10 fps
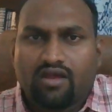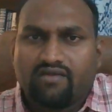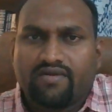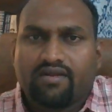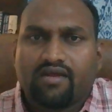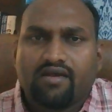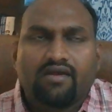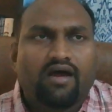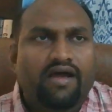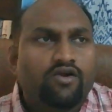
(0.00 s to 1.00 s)
Even
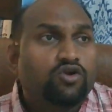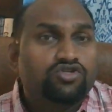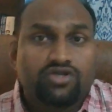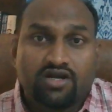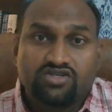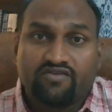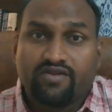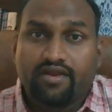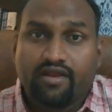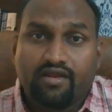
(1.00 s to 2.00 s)
I go to church
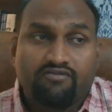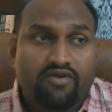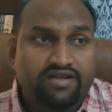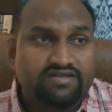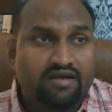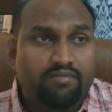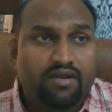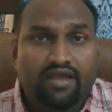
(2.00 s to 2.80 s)
every day, for example.